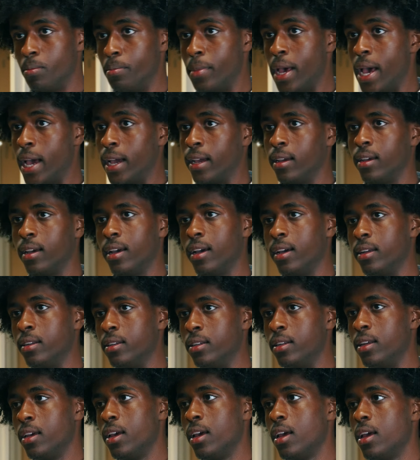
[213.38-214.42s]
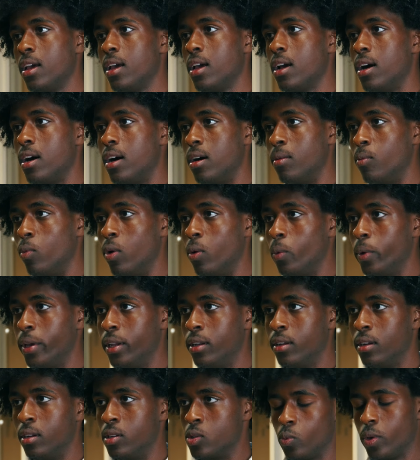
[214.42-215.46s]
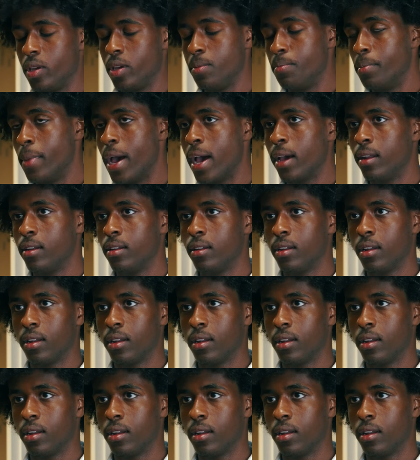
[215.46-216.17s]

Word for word: Meg, and um, what we did is we met